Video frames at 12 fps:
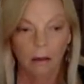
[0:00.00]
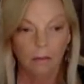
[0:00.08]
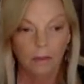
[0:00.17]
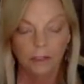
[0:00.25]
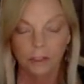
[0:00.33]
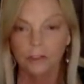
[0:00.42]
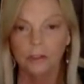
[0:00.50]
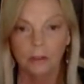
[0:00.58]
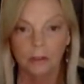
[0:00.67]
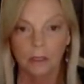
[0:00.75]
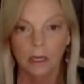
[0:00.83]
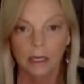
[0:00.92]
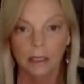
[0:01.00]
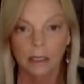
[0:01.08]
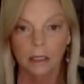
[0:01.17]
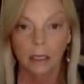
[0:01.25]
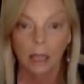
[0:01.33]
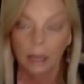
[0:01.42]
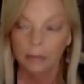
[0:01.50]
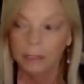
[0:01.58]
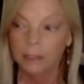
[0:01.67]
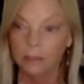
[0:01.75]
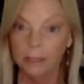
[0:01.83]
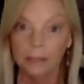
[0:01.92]
this is a good idea. I
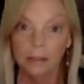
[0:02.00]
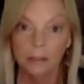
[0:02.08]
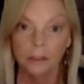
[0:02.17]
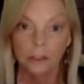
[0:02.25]
mean, granted,